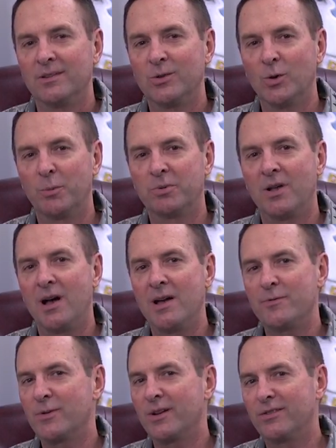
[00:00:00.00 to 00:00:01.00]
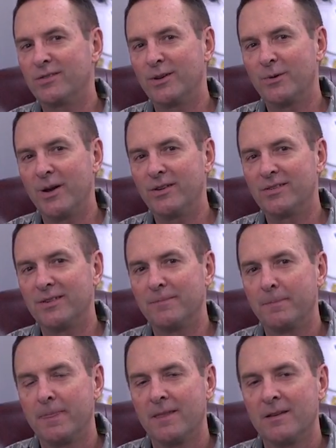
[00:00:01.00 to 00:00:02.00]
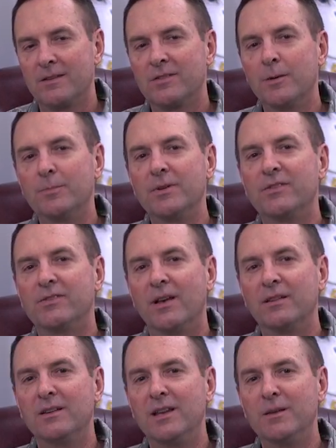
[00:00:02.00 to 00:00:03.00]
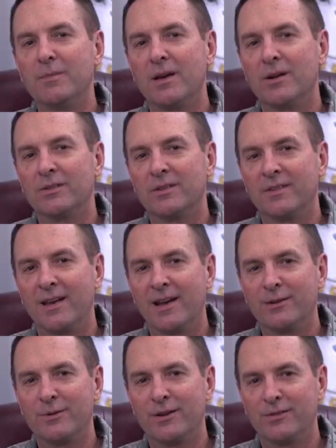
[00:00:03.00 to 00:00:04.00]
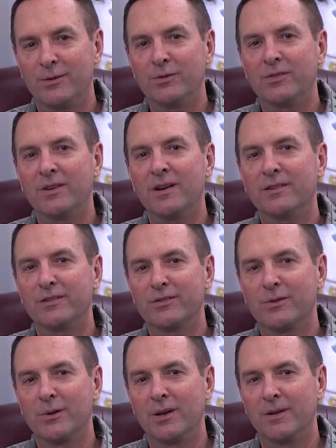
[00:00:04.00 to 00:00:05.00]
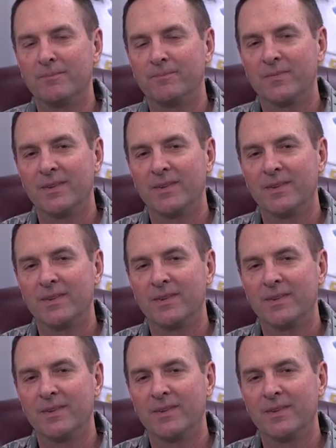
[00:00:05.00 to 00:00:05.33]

To apply for consideration, simply send an email to the address you see on the screen.